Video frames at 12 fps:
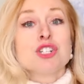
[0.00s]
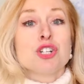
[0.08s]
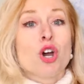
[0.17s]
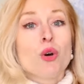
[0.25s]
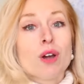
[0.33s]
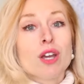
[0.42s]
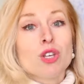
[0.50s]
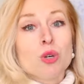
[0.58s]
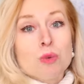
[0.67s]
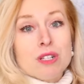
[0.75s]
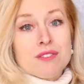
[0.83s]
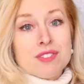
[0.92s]
to Know It,
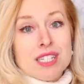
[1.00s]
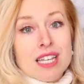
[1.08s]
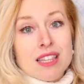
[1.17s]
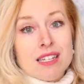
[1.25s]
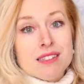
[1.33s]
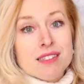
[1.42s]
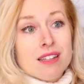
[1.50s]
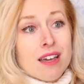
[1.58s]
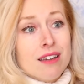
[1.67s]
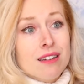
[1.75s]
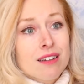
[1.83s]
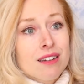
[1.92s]
you will have seen this
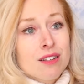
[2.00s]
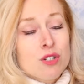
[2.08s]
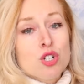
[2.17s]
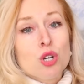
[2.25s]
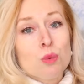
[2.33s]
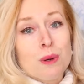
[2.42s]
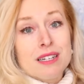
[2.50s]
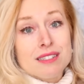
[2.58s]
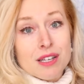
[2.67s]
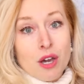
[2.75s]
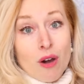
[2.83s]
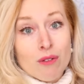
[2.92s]
like two
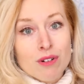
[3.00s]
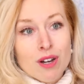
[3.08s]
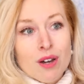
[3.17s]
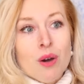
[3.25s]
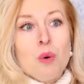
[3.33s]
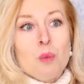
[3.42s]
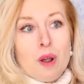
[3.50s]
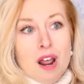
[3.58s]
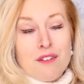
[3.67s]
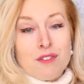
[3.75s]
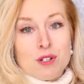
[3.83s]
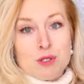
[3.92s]
weeks ago when
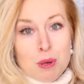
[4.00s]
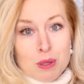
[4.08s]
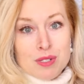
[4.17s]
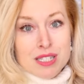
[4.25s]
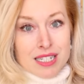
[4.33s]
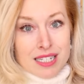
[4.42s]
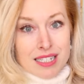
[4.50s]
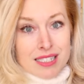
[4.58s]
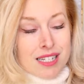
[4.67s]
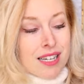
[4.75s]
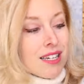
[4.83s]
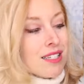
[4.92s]
I first posted
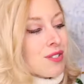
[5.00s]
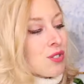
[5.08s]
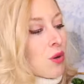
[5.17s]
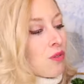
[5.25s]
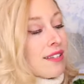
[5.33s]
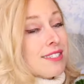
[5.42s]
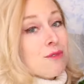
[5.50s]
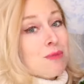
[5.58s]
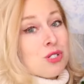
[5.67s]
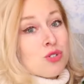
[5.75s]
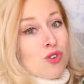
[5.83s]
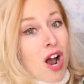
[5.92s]
it. So these have
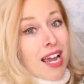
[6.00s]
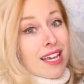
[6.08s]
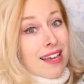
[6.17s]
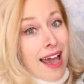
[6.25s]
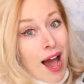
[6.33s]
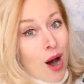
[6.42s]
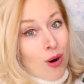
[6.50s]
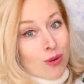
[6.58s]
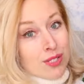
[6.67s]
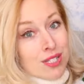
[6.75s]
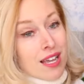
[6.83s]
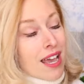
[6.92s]
been drying
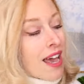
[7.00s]
out